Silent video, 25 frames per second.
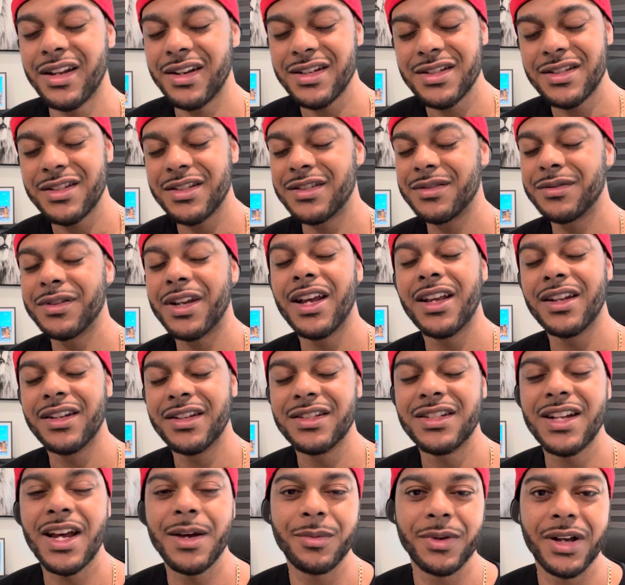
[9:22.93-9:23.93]
this is the
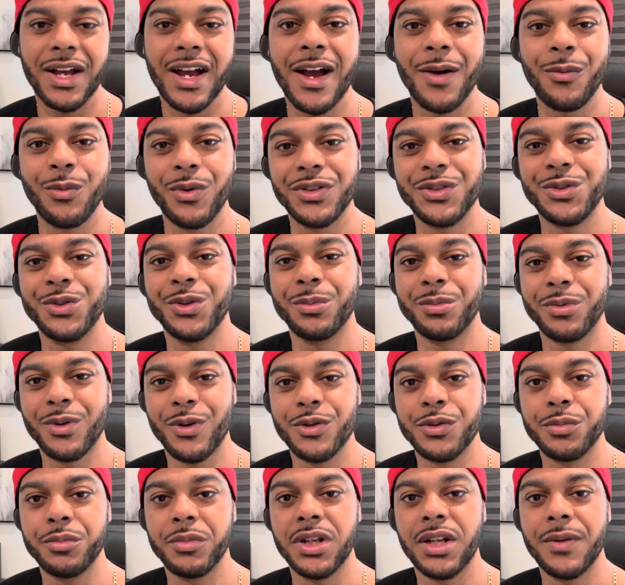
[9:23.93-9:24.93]
type of guy I want to
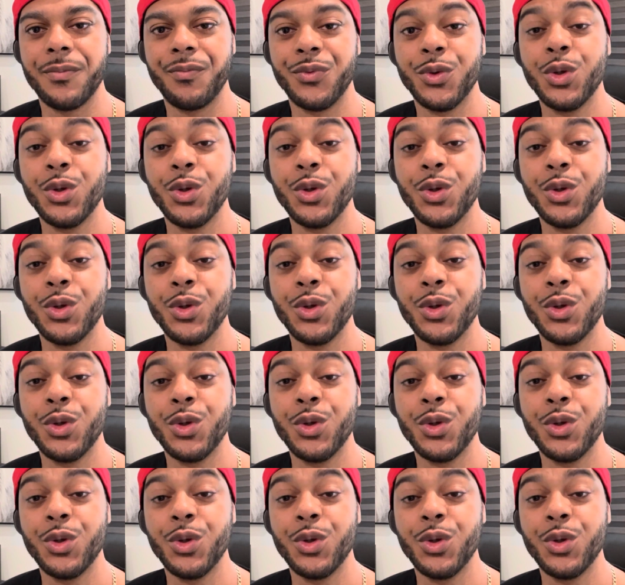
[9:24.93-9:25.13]
approach me,